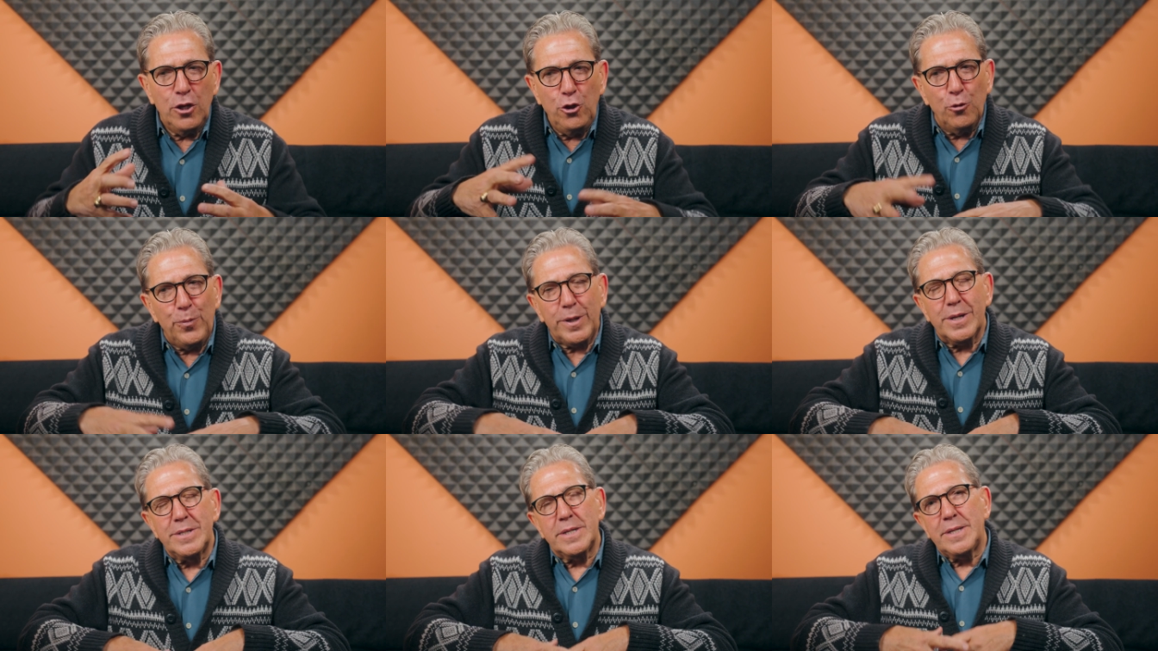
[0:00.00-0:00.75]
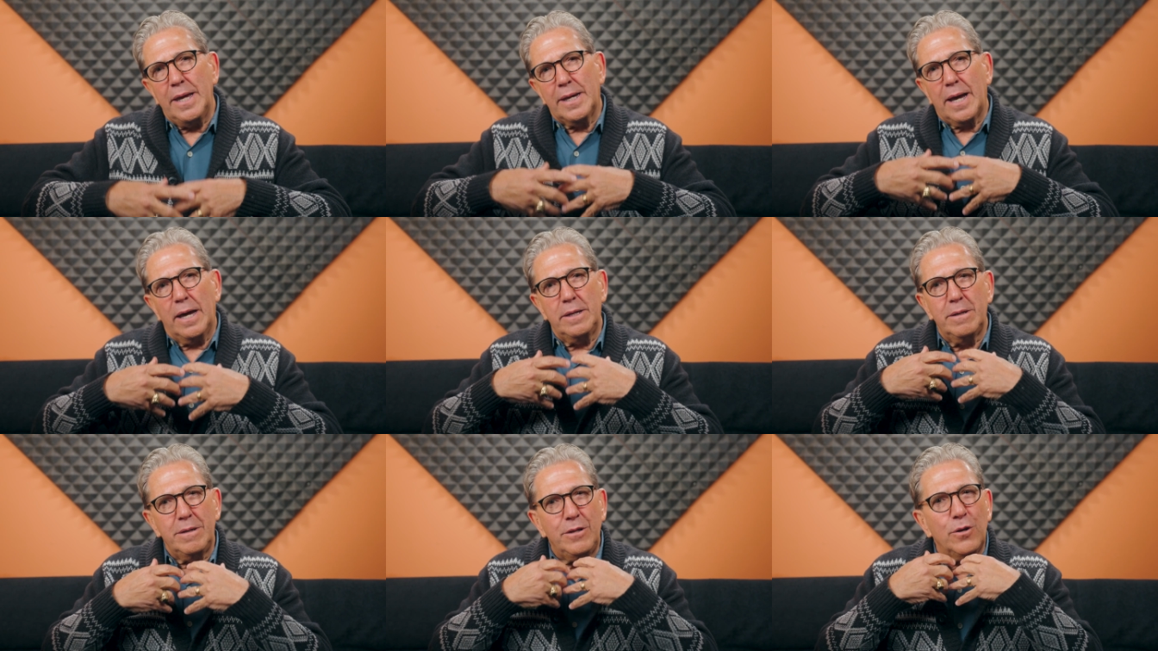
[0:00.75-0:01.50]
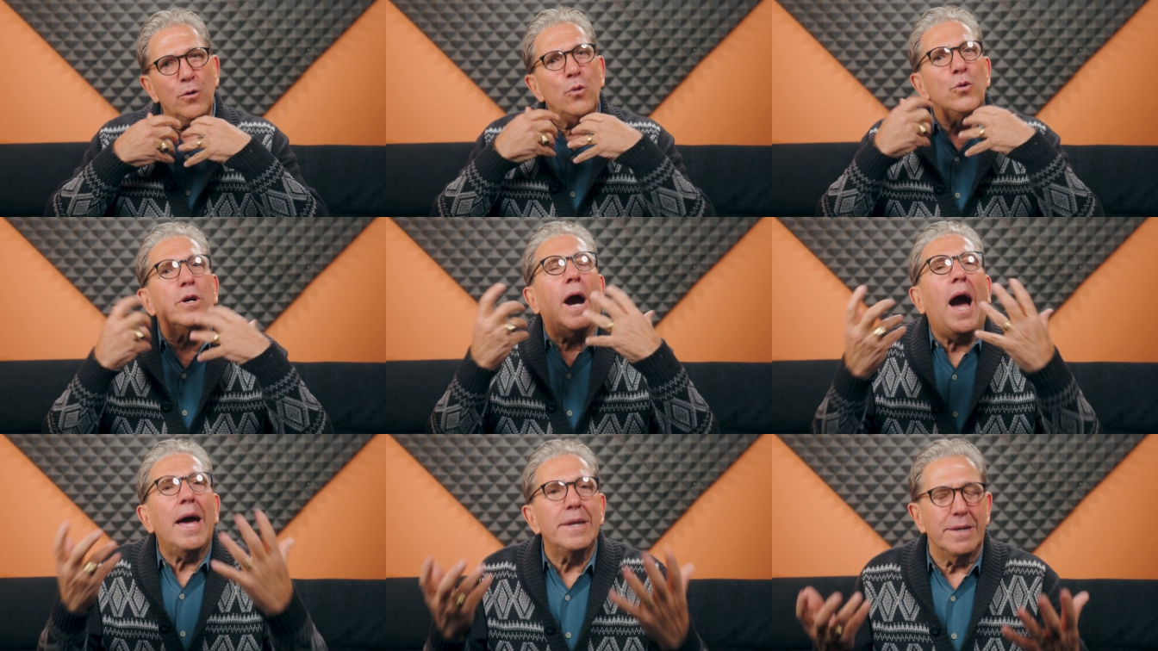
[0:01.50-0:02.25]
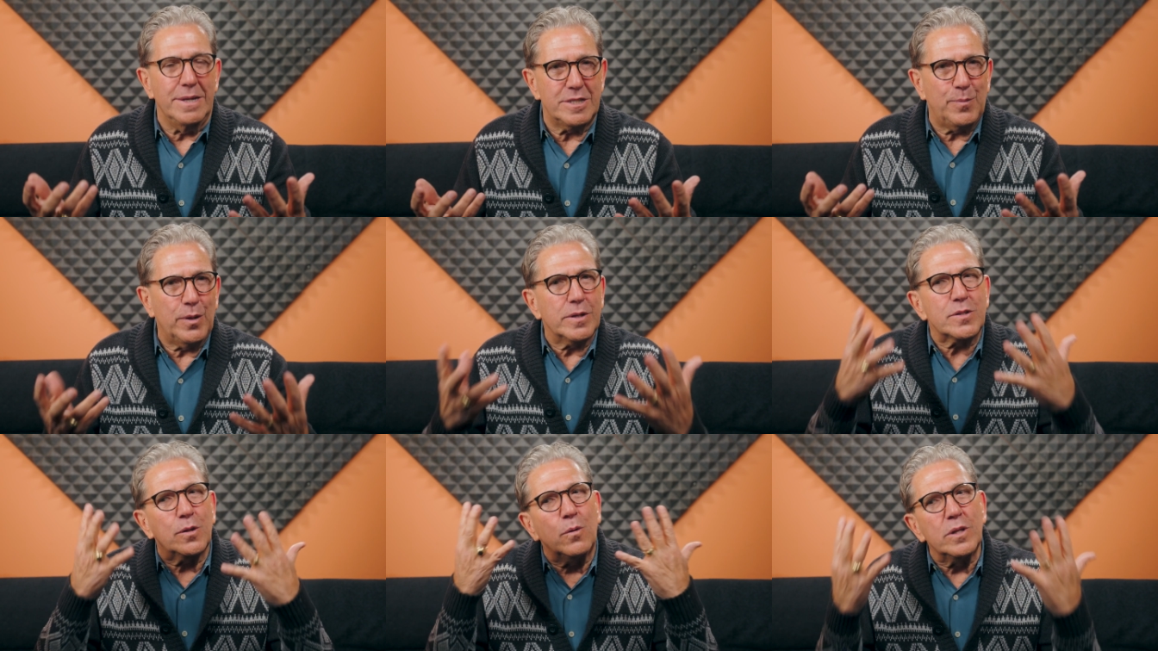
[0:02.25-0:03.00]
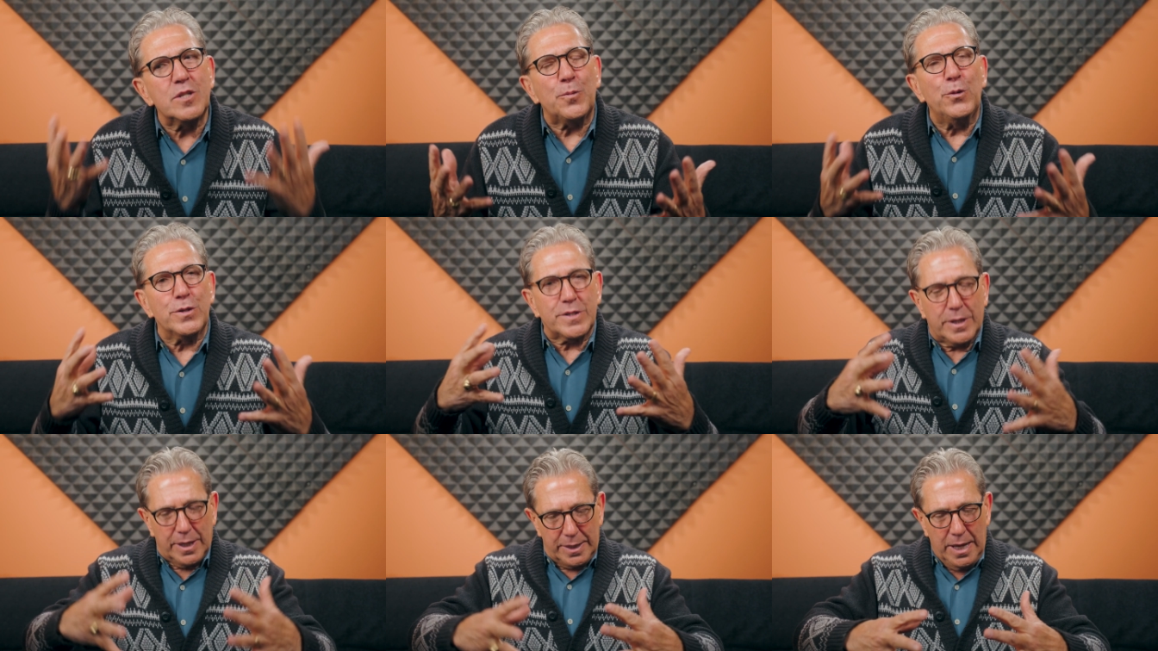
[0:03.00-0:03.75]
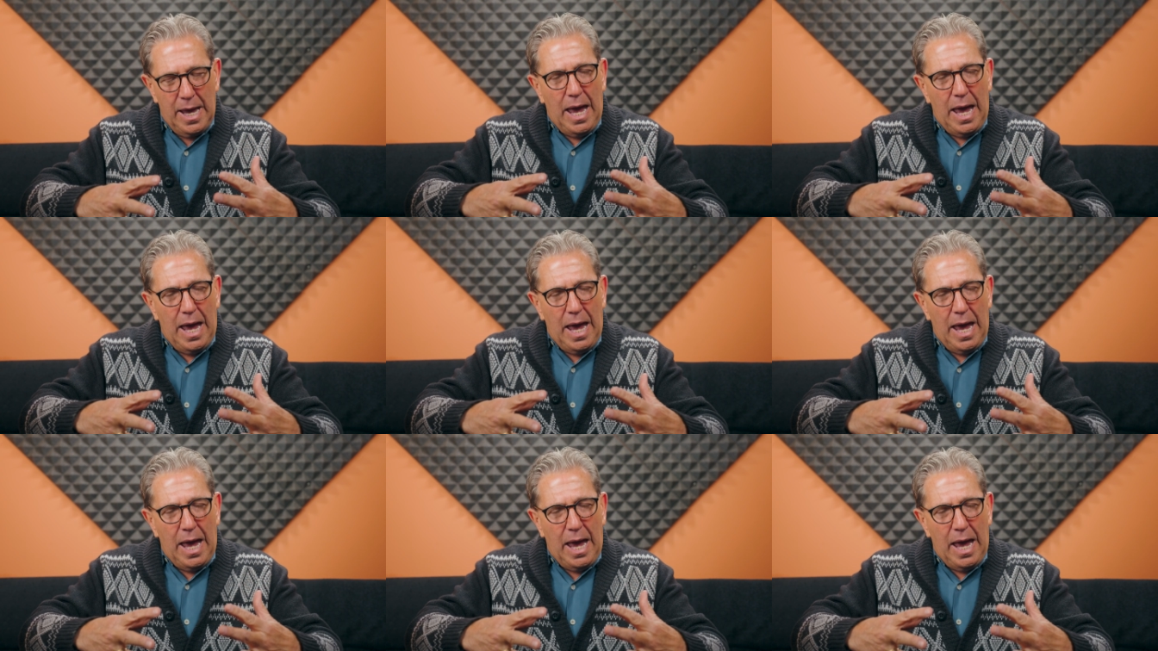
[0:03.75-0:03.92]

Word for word: You begin to take on, you know, who God is because the Holy Spirit is God.